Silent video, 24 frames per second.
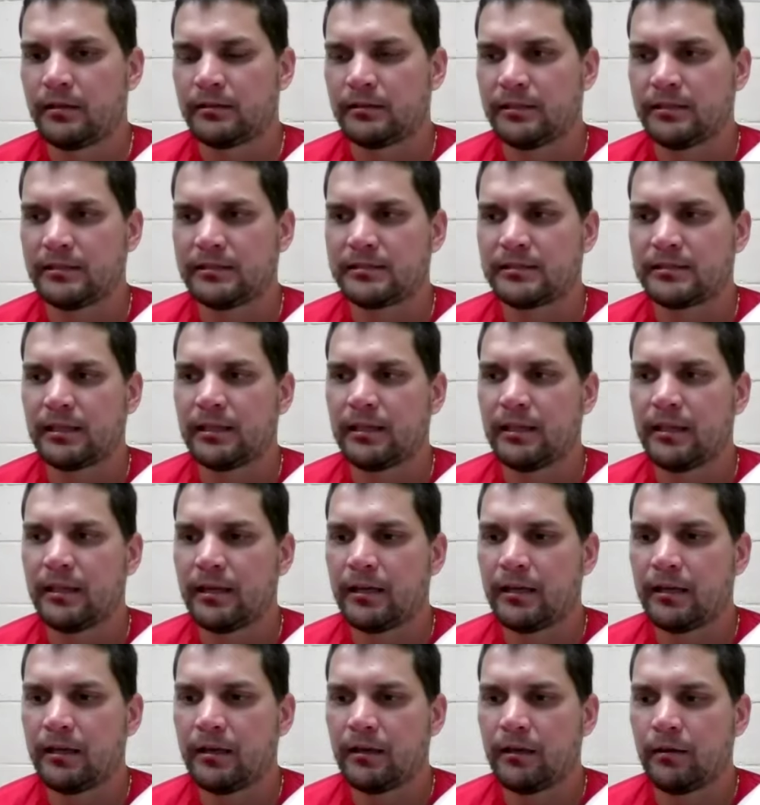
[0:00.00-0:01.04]
There's a
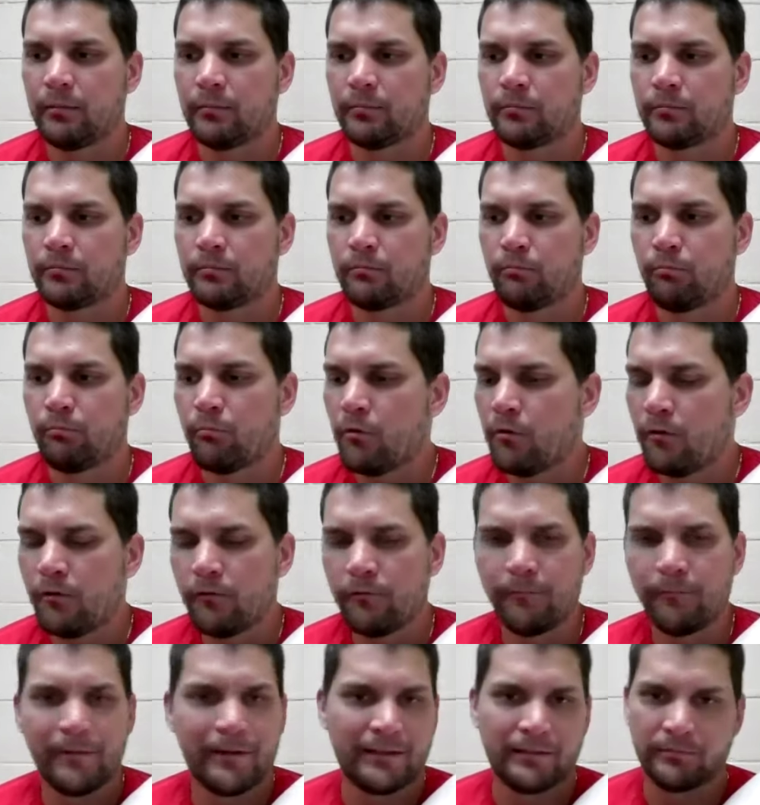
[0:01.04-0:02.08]
lot of
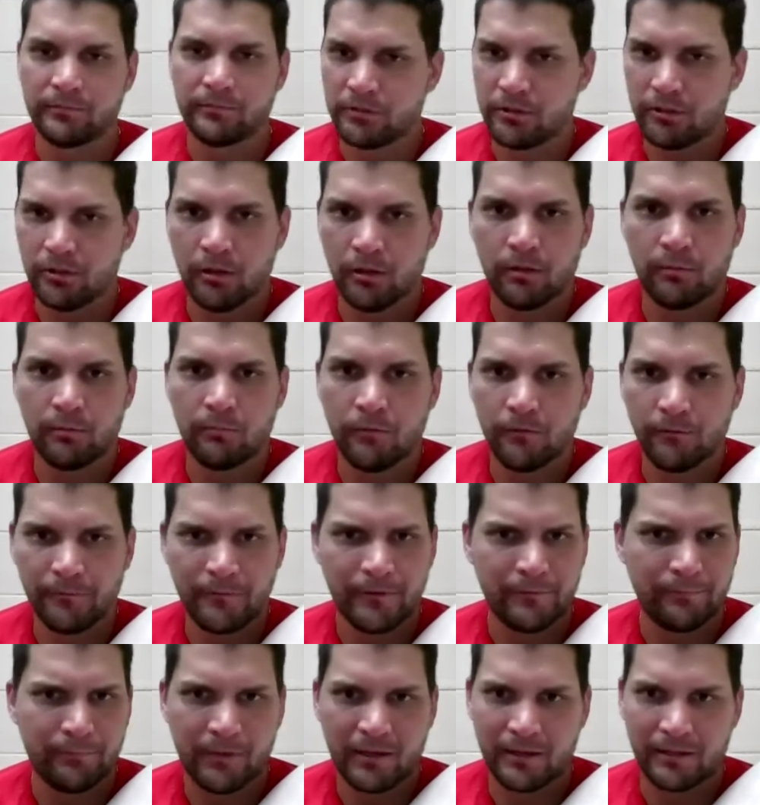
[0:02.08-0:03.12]
movement,
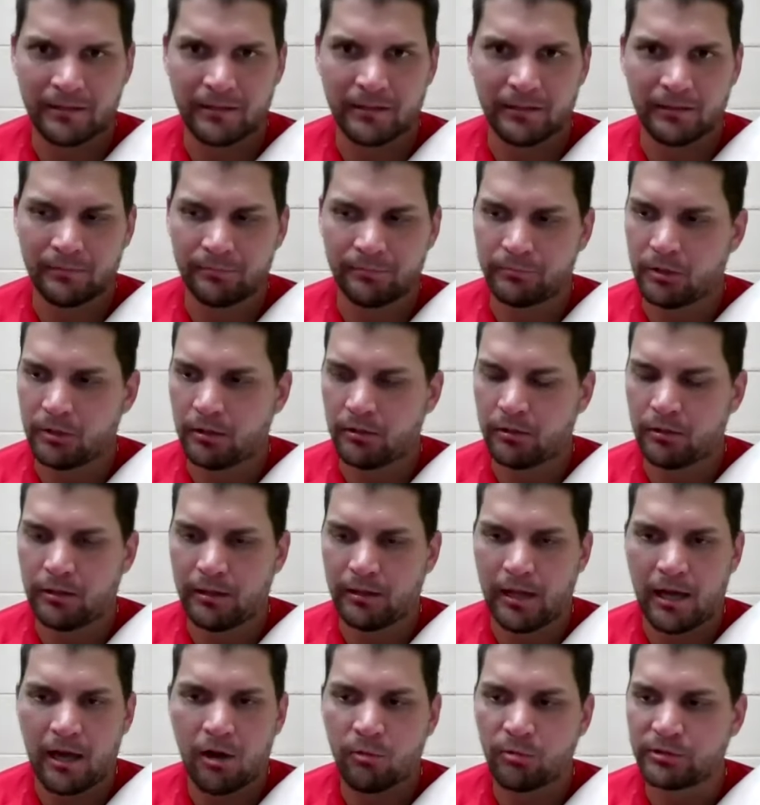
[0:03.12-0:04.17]
moving part that
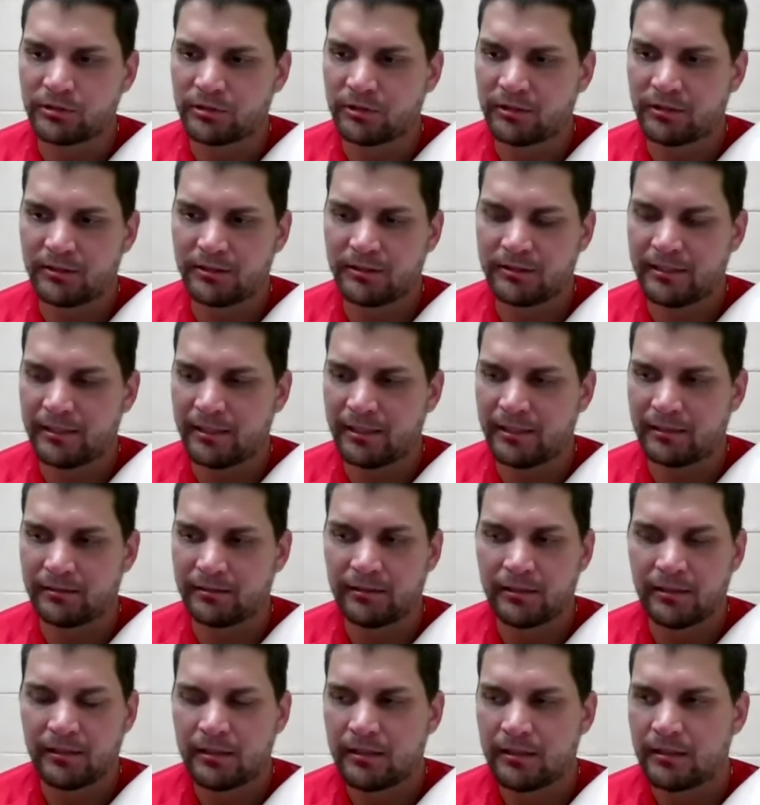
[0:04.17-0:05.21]
I always heard
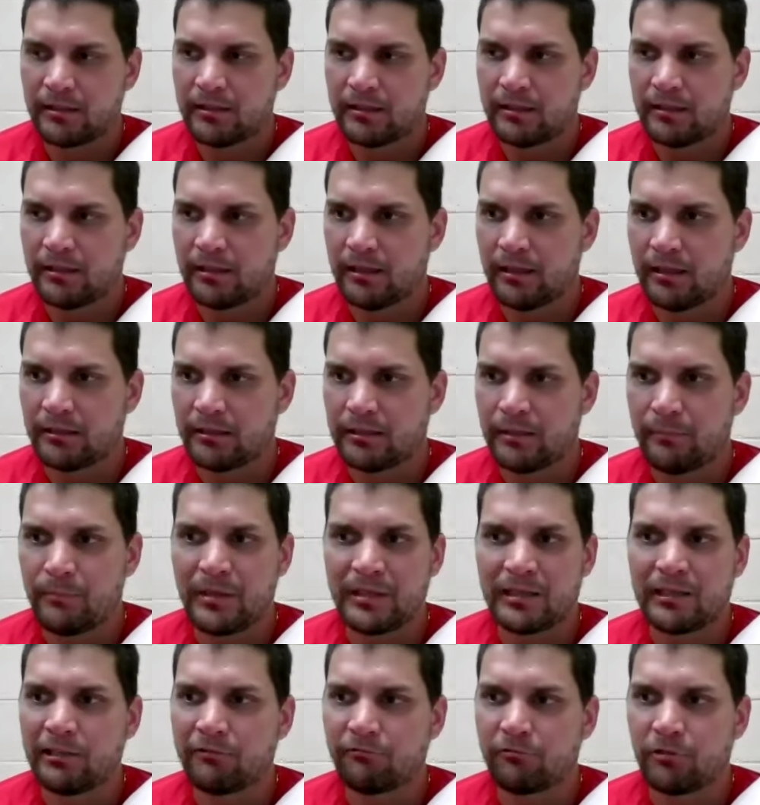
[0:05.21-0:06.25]
that the
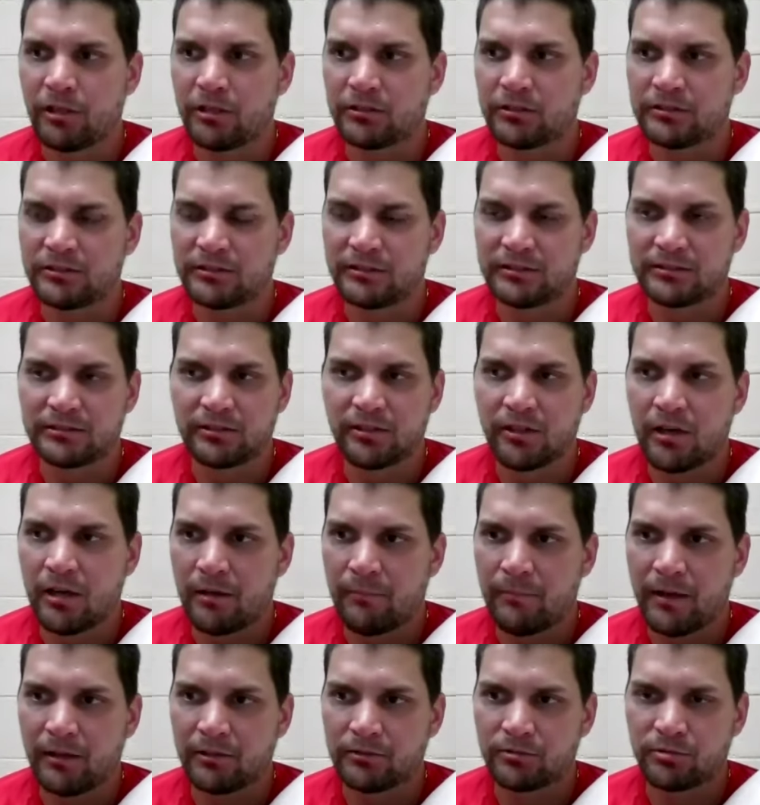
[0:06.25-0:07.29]
big league roster is now
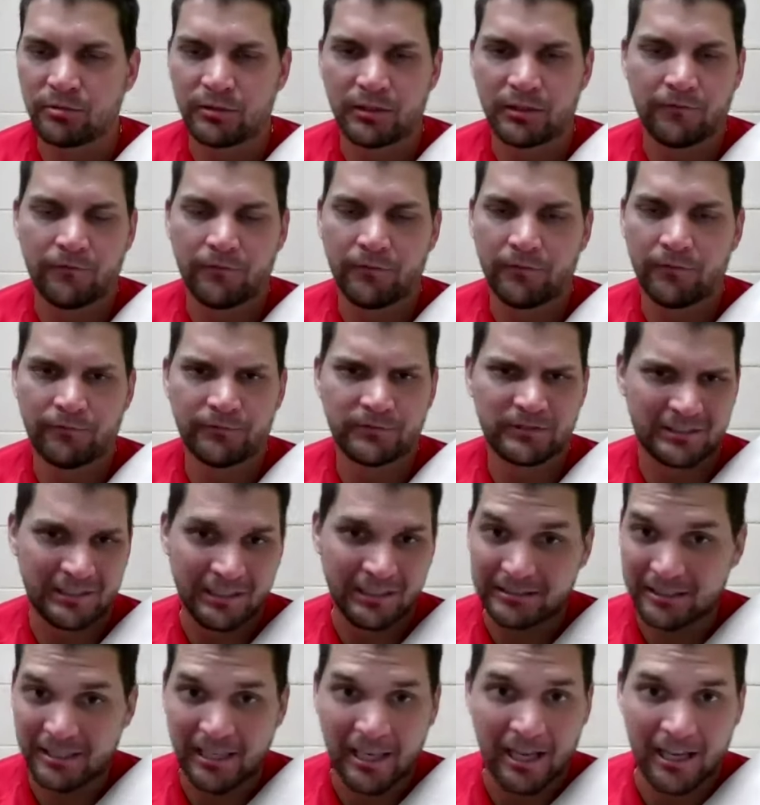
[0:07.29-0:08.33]
about
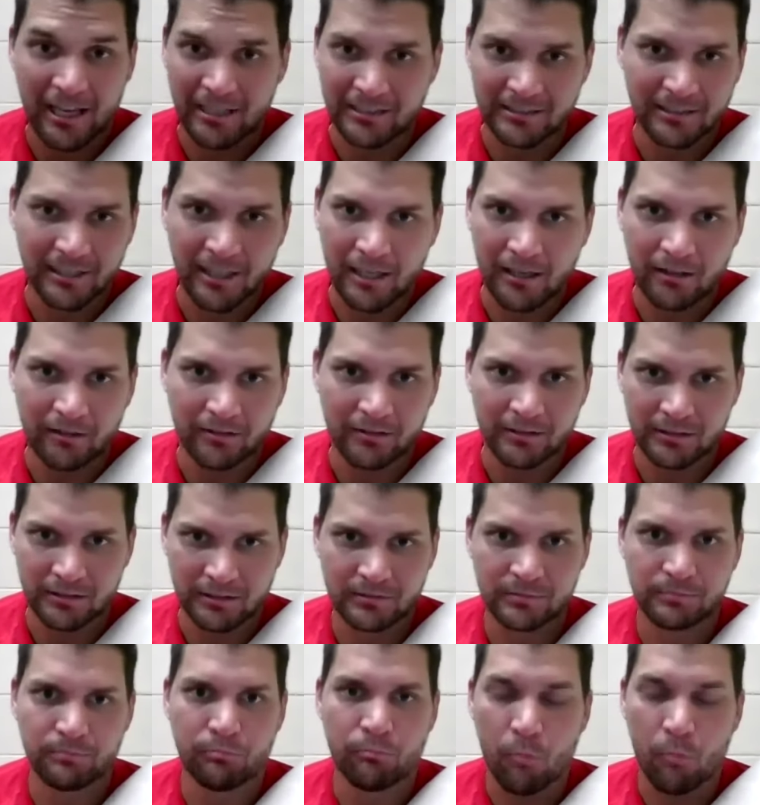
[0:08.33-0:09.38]
26 guys now.
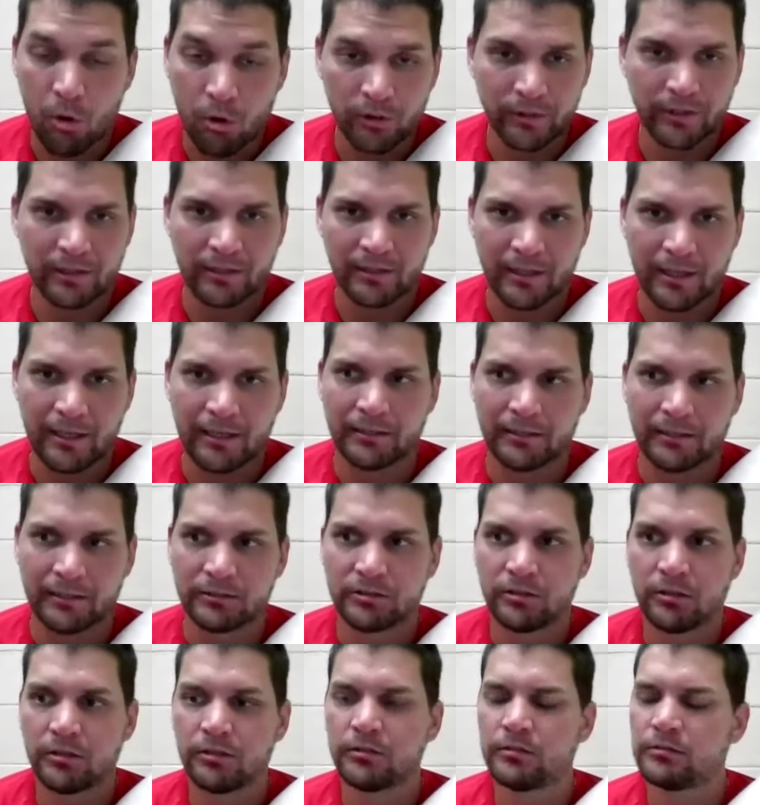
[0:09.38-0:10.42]
It's more than that.
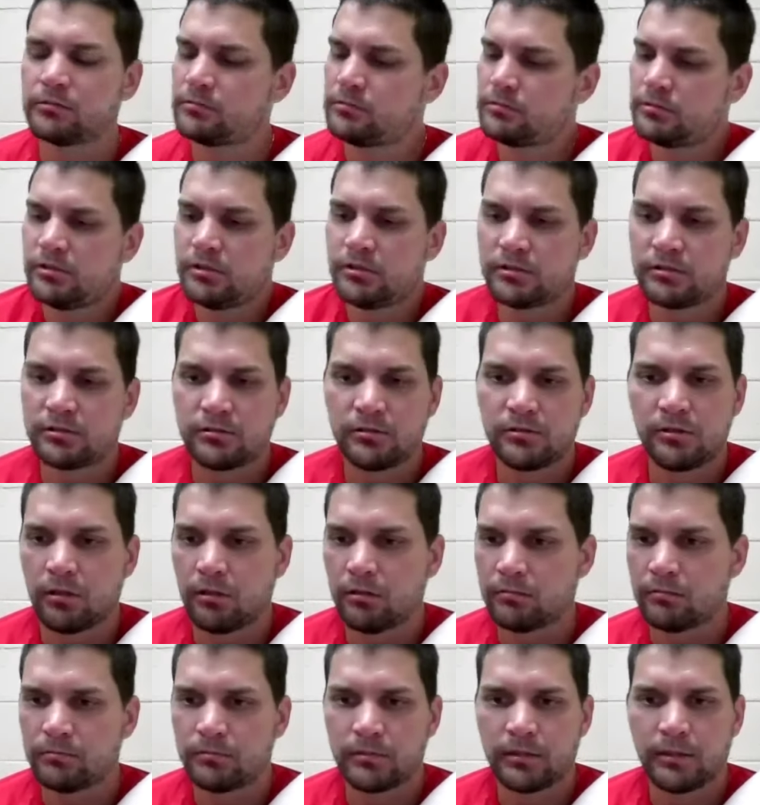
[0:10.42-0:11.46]
So I just
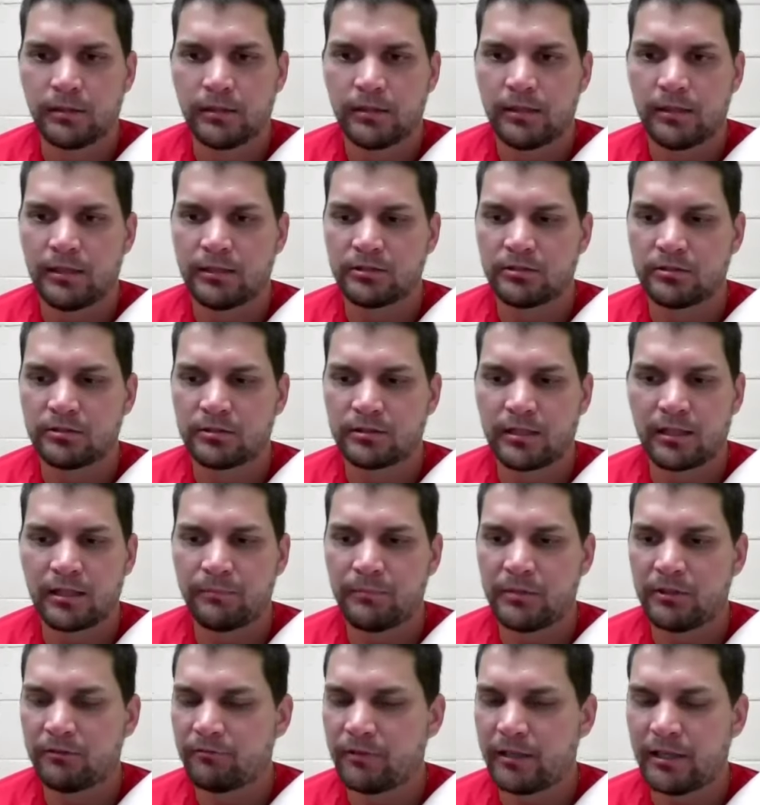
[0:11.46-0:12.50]
got
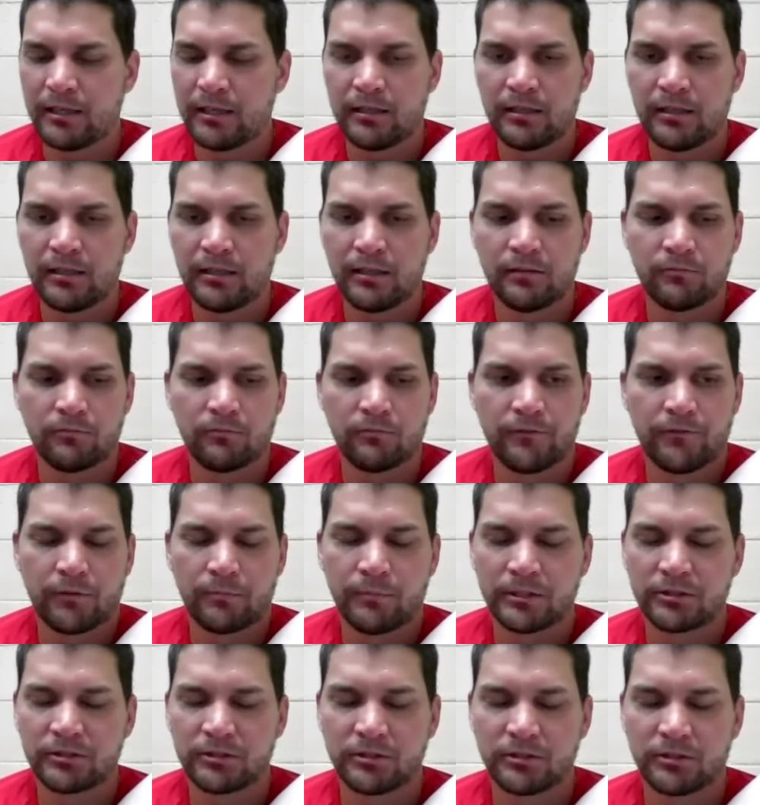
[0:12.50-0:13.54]
to be ready and wait for
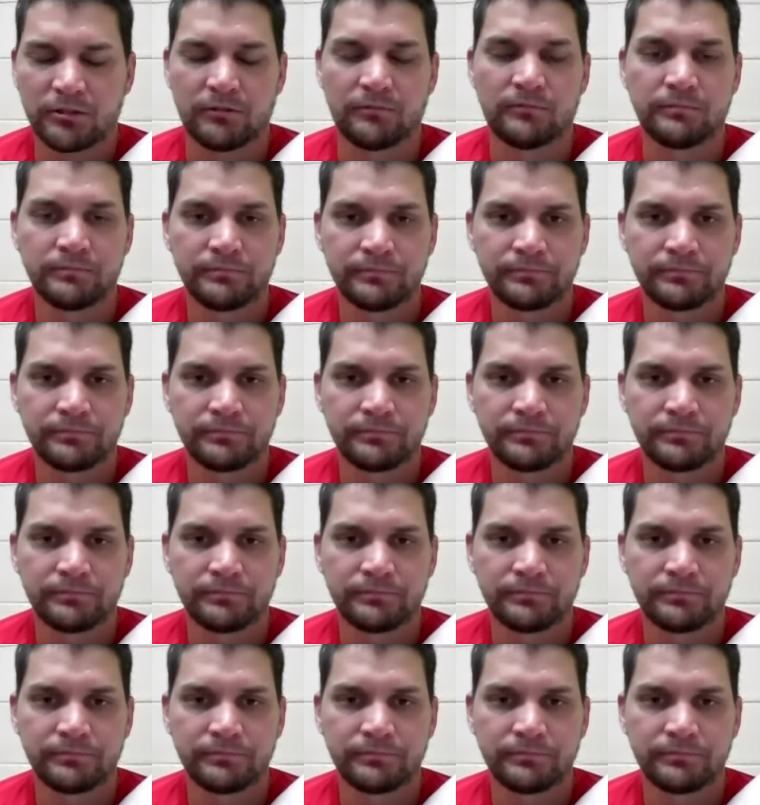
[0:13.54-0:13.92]
my turn.